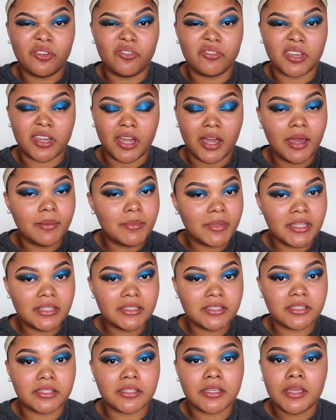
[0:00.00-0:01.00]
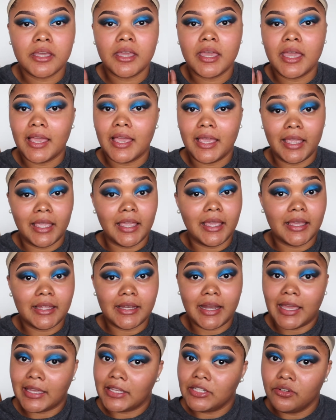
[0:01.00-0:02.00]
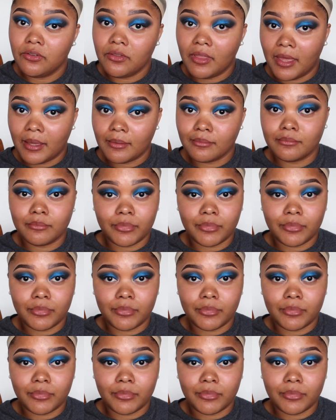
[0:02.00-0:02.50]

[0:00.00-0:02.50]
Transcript: know in the comments and I can do that.